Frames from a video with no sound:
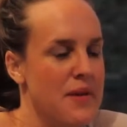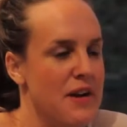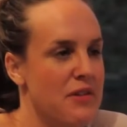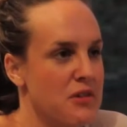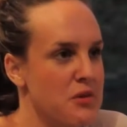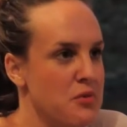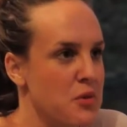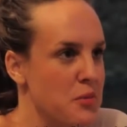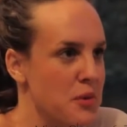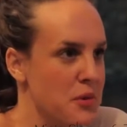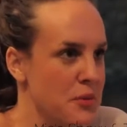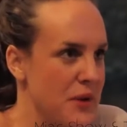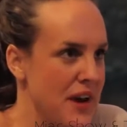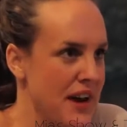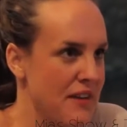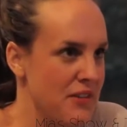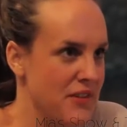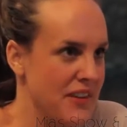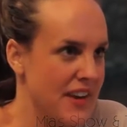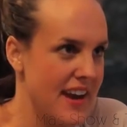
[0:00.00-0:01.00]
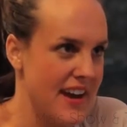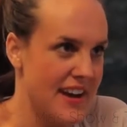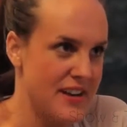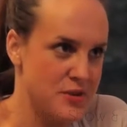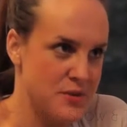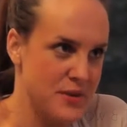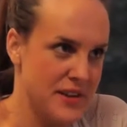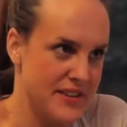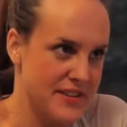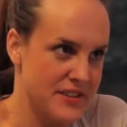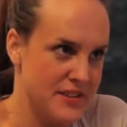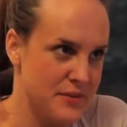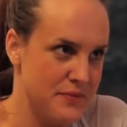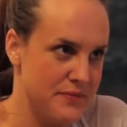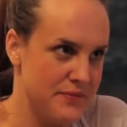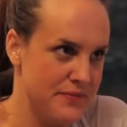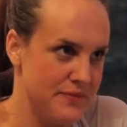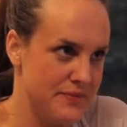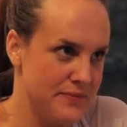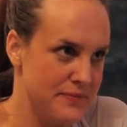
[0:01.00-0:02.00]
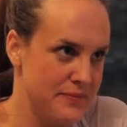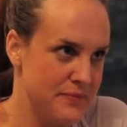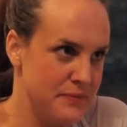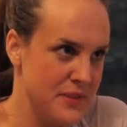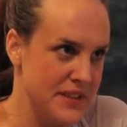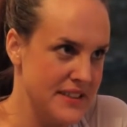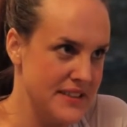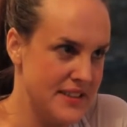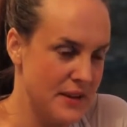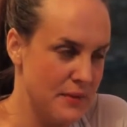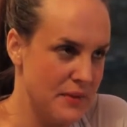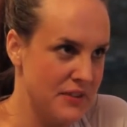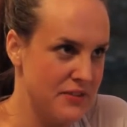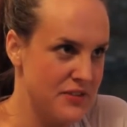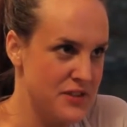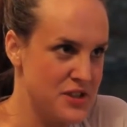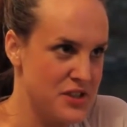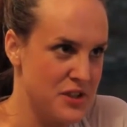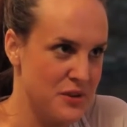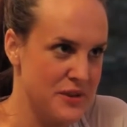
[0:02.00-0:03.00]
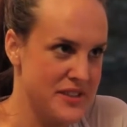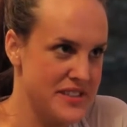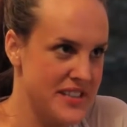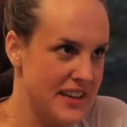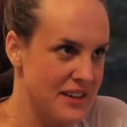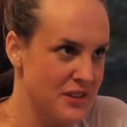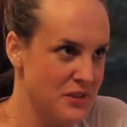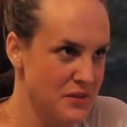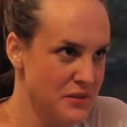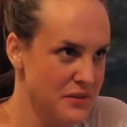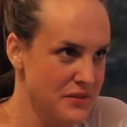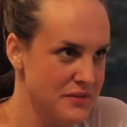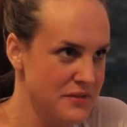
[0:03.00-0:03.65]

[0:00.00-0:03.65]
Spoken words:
Every woman we have on the couch, we ask to bring something for show and tell.